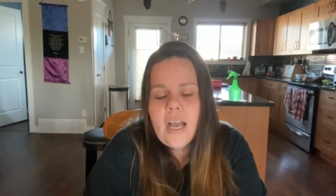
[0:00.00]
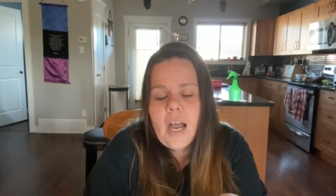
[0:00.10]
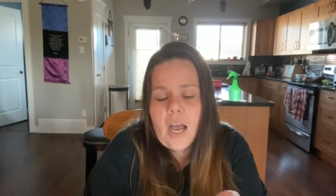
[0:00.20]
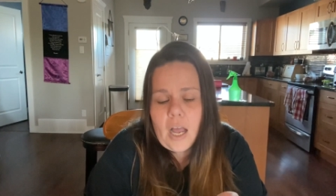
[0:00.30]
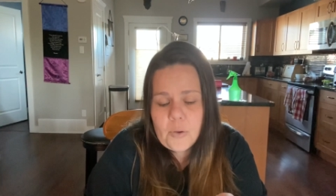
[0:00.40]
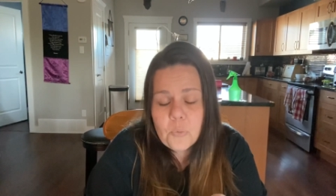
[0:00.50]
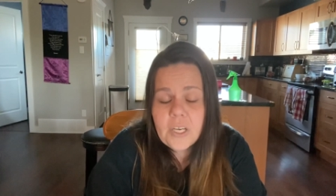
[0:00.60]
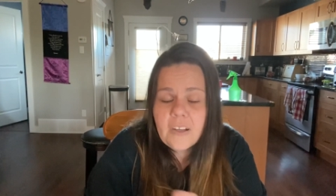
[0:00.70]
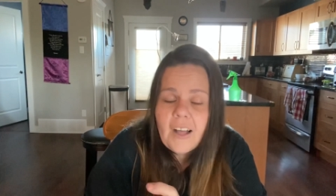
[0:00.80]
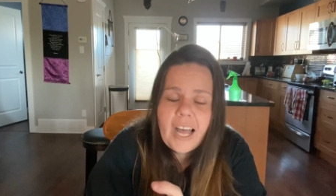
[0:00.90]
I
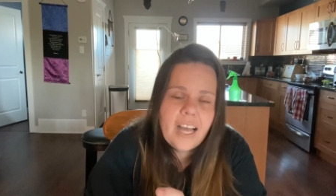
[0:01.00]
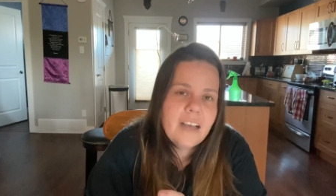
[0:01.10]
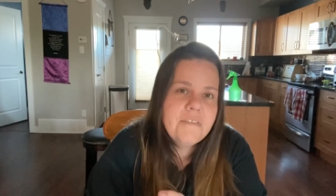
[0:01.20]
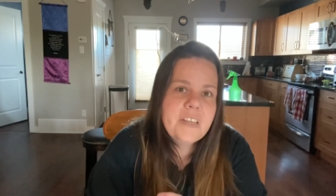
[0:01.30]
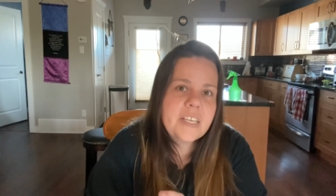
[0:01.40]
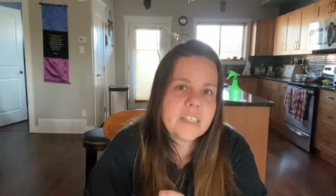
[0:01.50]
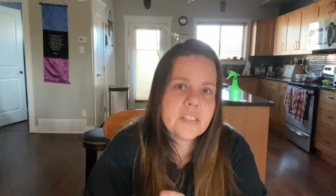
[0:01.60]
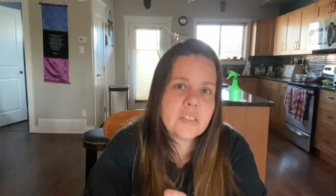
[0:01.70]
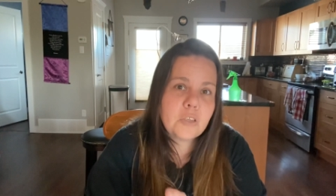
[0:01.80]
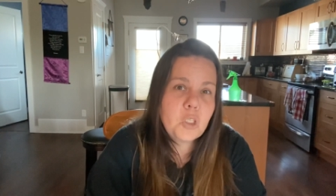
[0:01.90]
will have
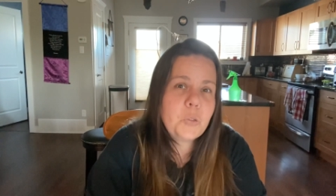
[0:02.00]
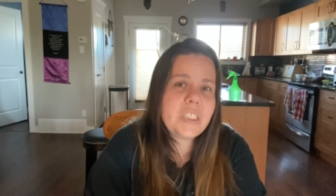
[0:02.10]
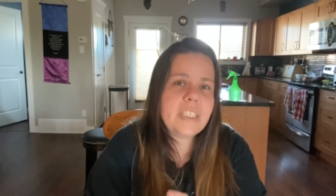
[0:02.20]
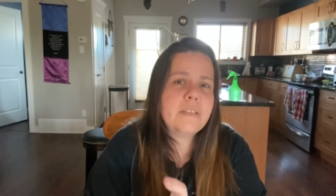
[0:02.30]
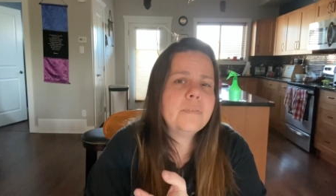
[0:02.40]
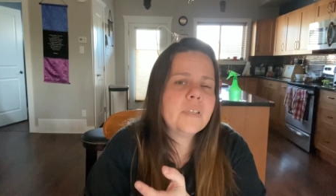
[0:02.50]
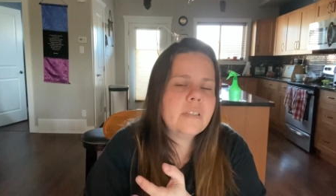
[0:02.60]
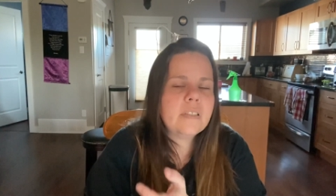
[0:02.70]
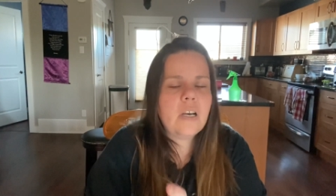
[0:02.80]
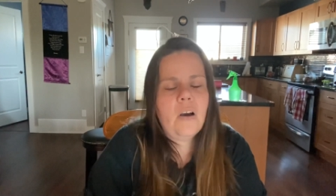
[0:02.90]
exclusive
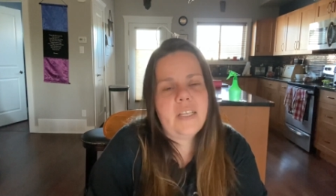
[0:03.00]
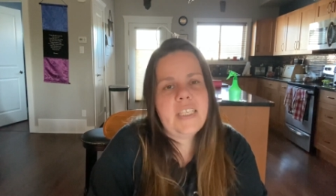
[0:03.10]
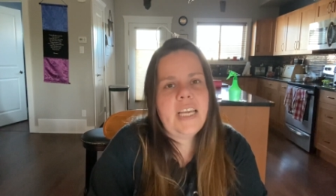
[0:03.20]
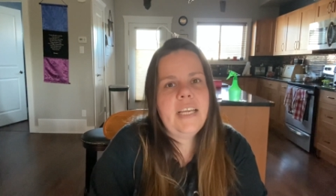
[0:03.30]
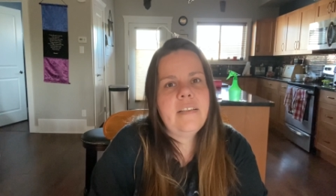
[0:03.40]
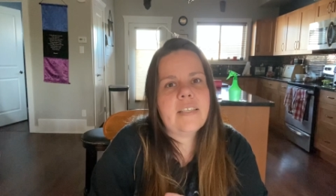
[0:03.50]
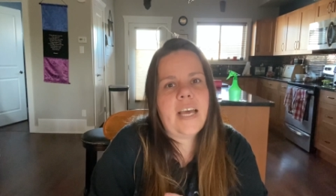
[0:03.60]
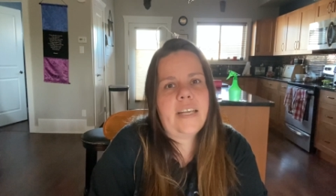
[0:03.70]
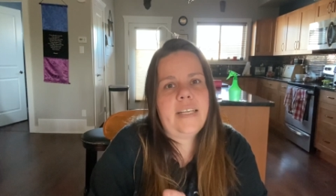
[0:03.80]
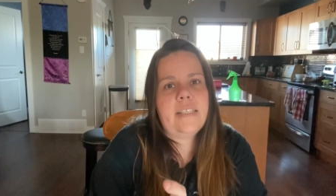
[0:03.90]
content
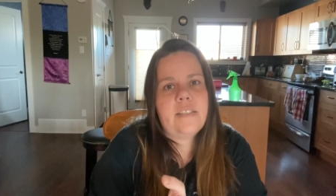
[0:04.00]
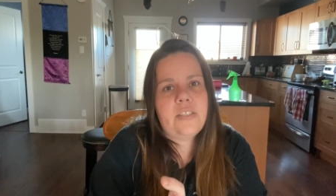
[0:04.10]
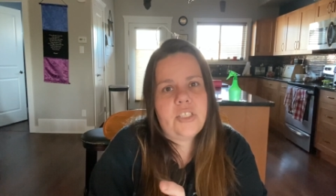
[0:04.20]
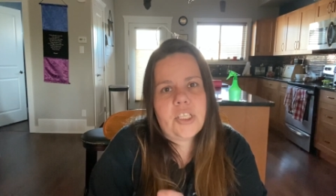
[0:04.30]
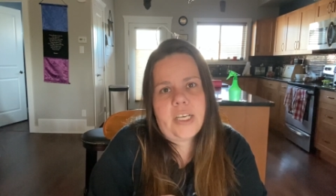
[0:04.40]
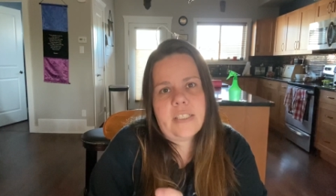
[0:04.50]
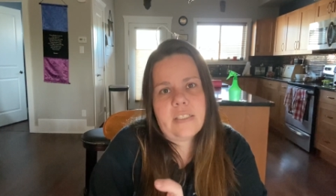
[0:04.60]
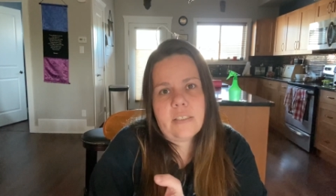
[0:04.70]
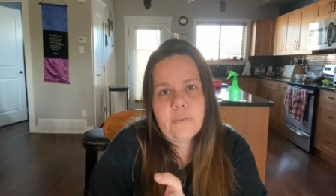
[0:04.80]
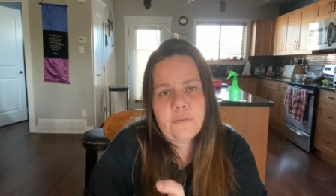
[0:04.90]
that is
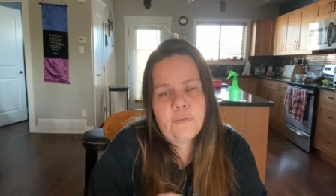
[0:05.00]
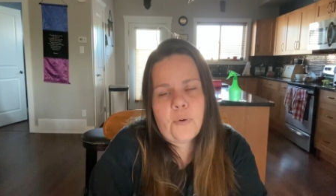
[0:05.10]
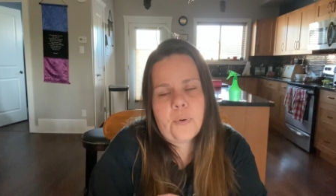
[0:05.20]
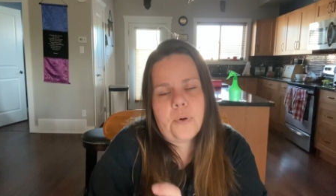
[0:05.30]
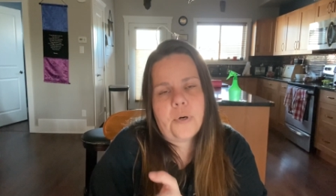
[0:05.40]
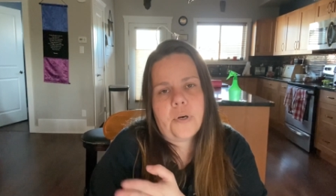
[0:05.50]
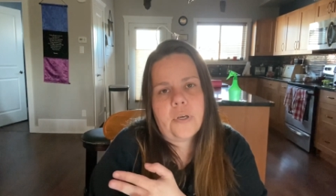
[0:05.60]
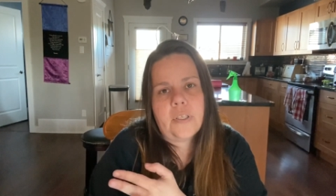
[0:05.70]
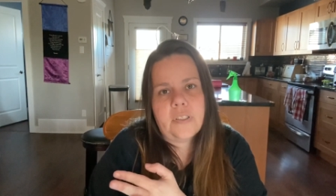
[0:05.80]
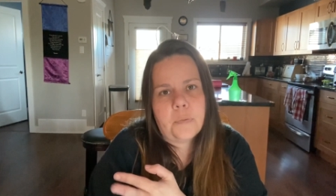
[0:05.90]
just
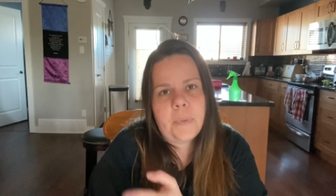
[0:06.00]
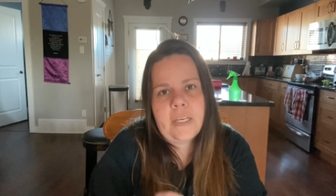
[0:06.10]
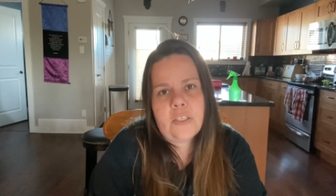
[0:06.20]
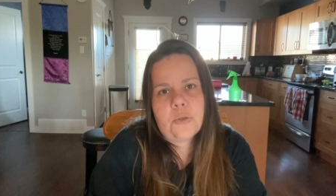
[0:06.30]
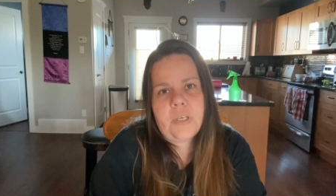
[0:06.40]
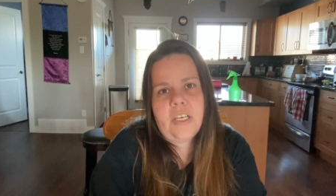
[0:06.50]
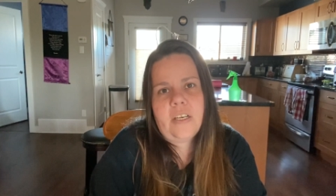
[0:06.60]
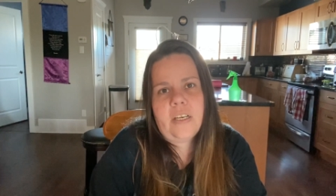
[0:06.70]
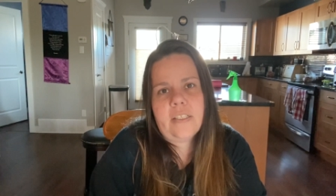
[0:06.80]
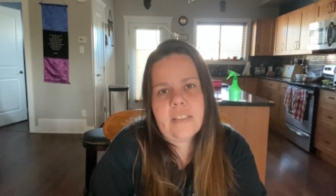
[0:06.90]
for the
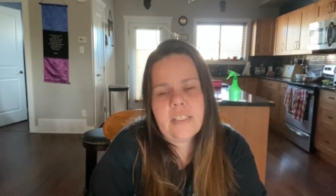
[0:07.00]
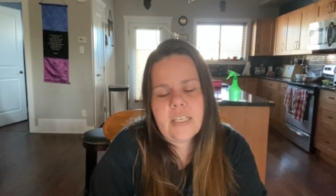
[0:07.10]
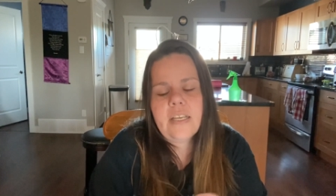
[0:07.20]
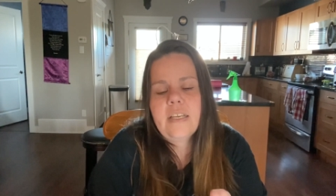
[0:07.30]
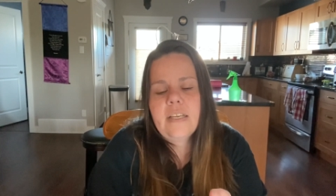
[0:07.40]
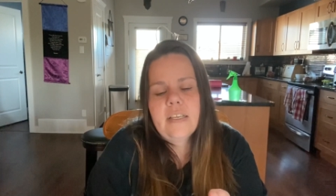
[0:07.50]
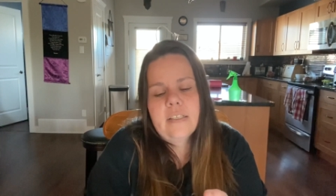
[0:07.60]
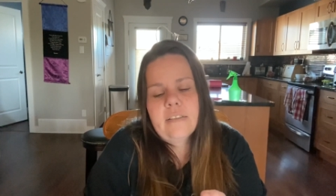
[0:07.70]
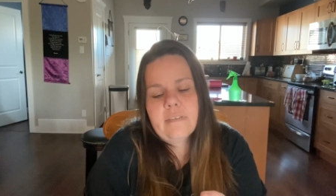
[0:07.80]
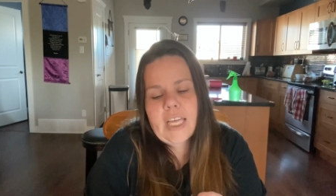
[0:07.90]
Patreons
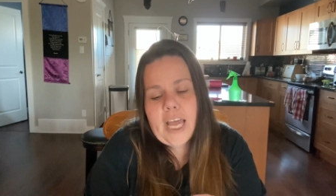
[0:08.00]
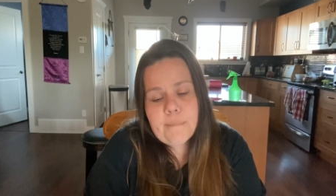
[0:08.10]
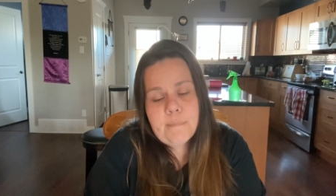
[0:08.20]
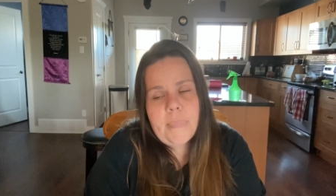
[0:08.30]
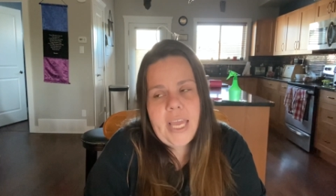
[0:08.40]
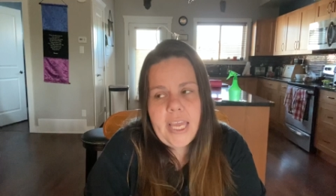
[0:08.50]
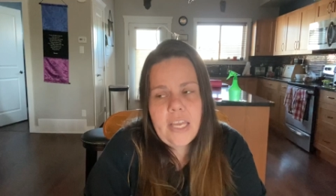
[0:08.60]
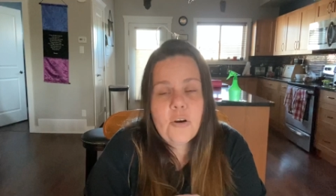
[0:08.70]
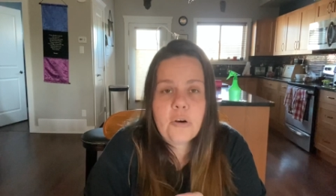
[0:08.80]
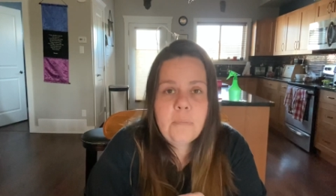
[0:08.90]
that
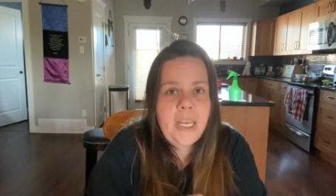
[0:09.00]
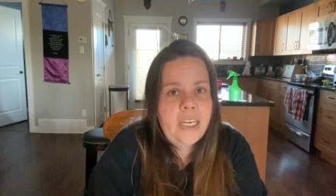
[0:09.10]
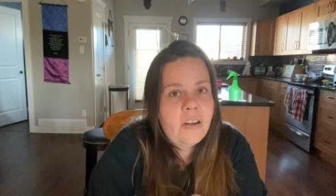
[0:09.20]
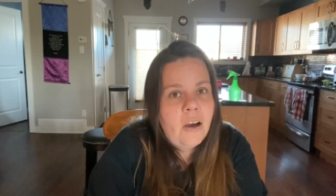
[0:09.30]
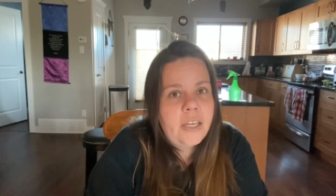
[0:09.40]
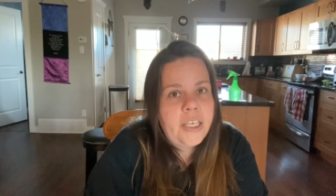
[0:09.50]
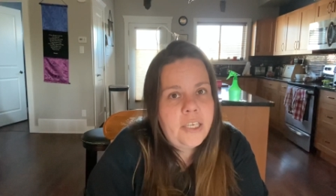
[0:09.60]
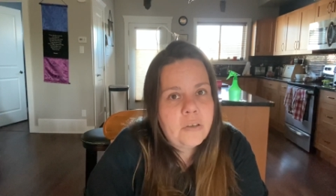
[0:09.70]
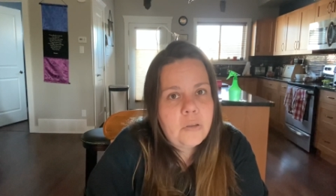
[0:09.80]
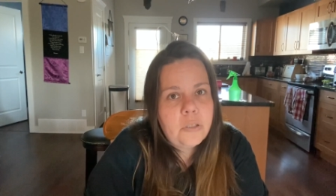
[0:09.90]
may or may not
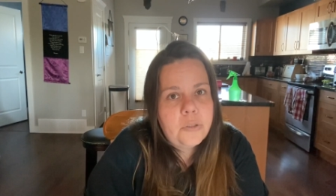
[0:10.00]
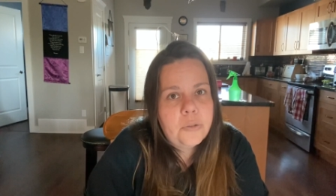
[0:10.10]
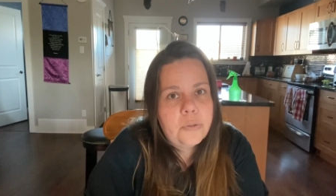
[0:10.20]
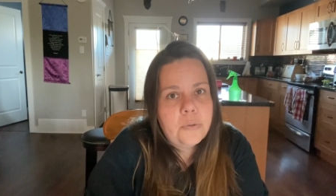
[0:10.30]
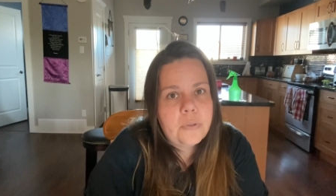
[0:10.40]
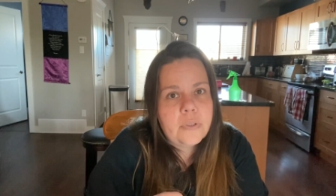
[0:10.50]
include